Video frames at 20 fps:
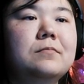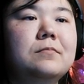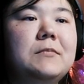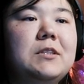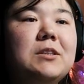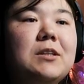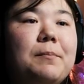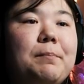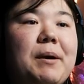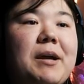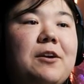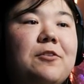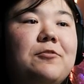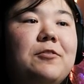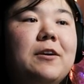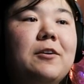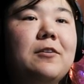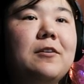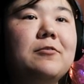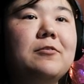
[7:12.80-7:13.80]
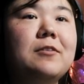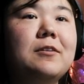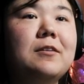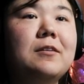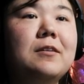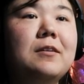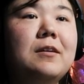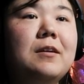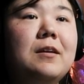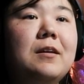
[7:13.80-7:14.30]
He's gonna bite your finger off.
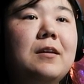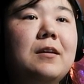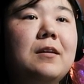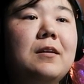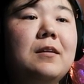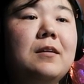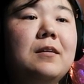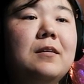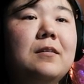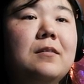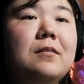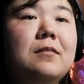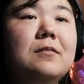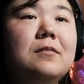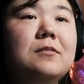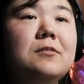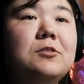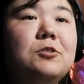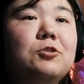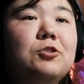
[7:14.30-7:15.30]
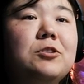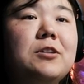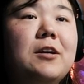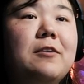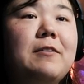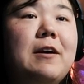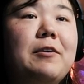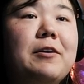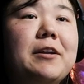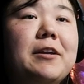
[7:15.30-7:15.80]
Suit
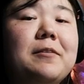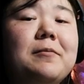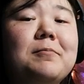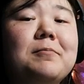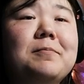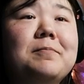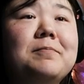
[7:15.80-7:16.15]
yourself, I'll eat it.